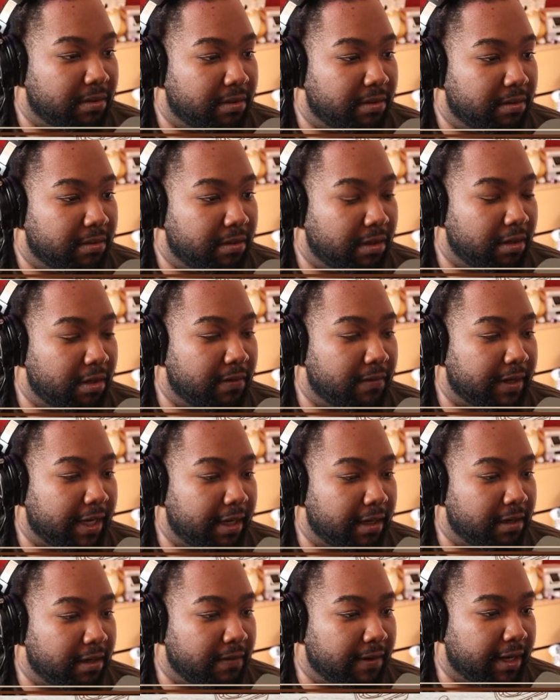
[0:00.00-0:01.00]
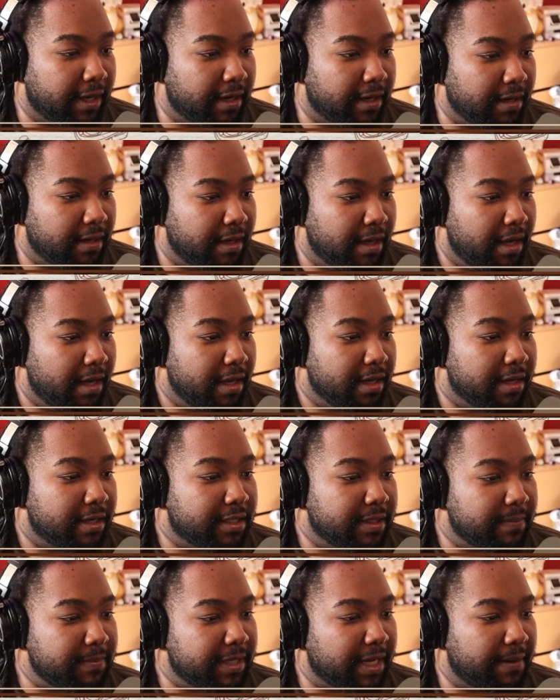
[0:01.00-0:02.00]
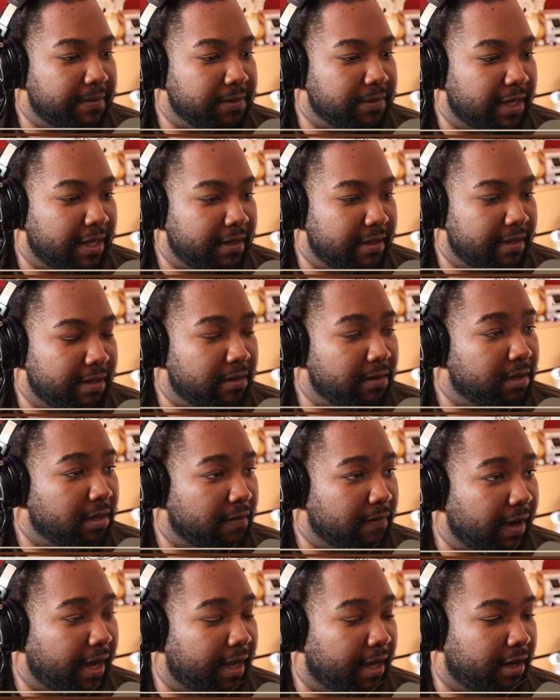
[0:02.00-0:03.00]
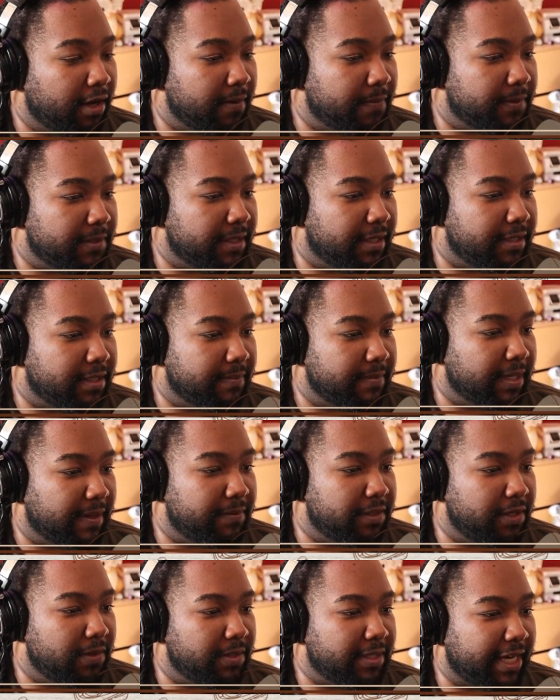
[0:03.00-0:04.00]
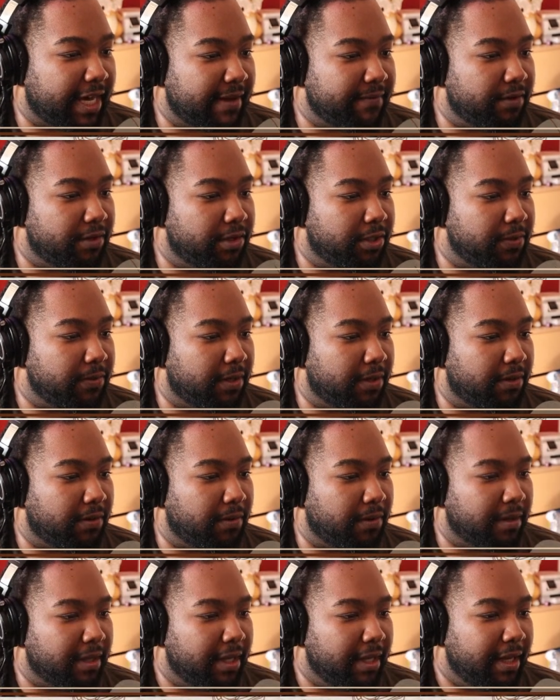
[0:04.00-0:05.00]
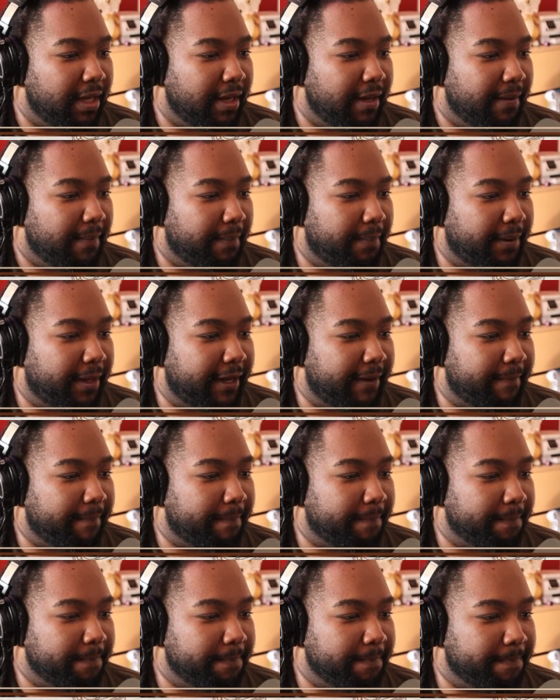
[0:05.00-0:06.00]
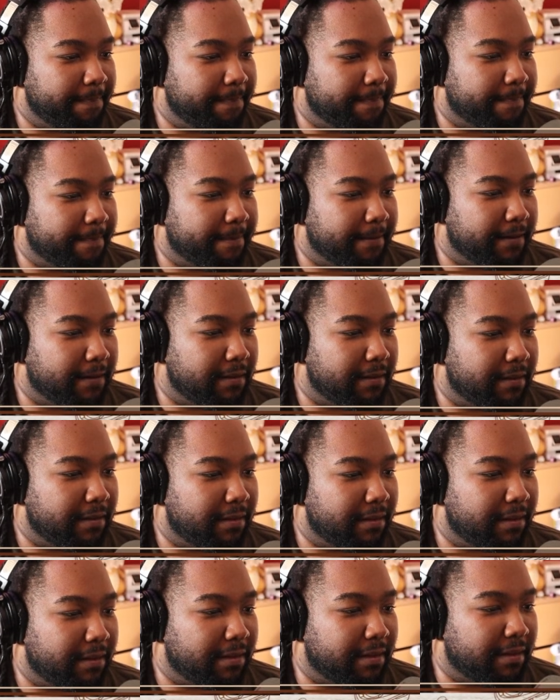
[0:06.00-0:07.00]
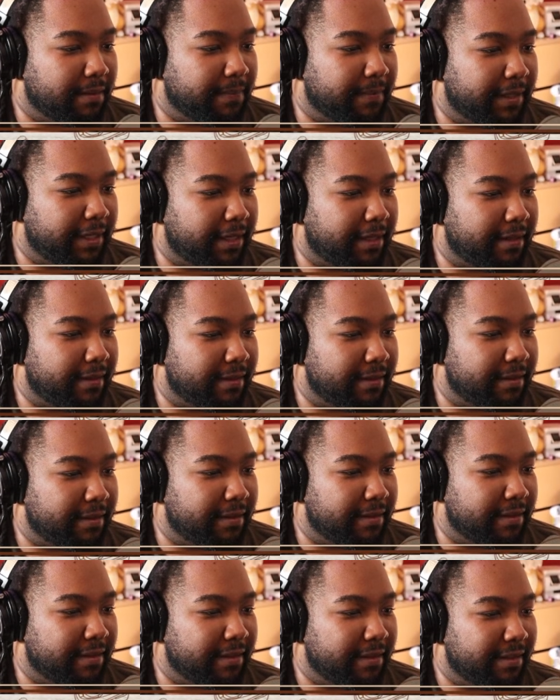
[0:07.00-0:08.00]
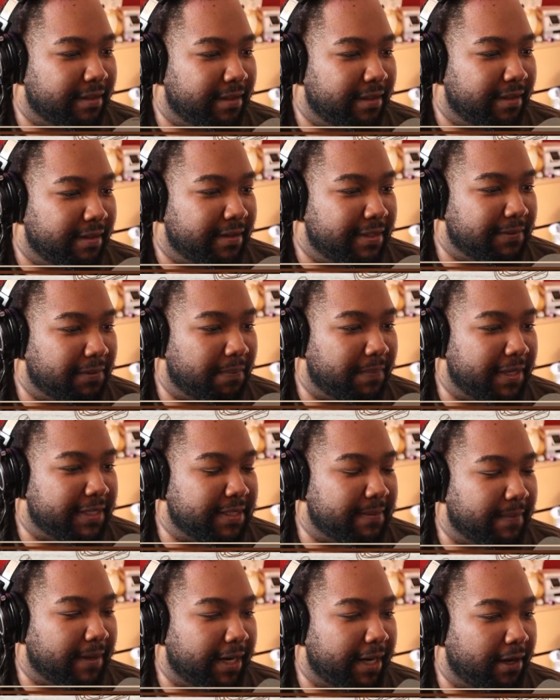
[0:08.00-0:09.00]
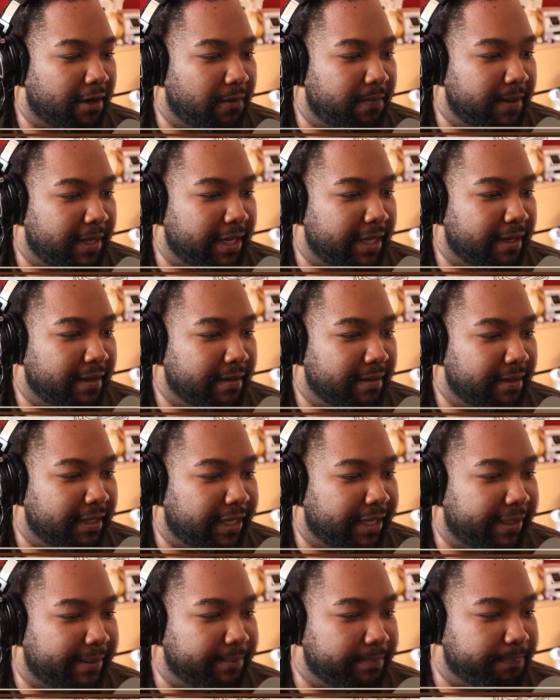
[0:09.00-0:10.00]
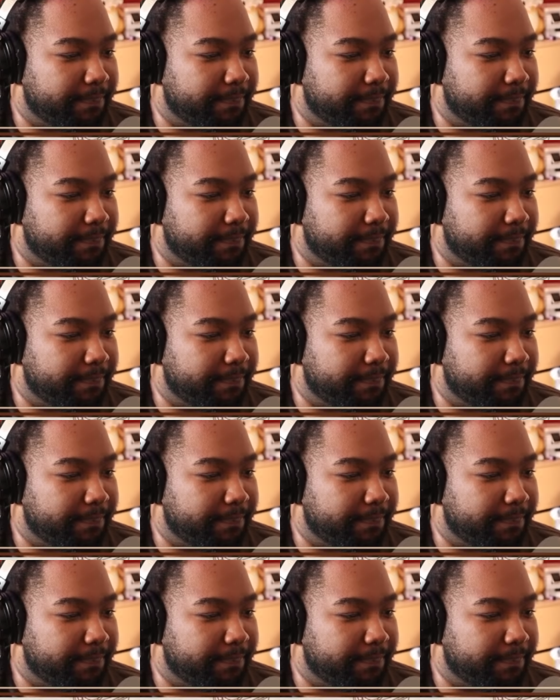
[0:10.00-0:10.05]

No, you're right. But sometimes you're right, 100%. Sometimes you just have a duo, but oh man, one makes somebody OP. Yeah,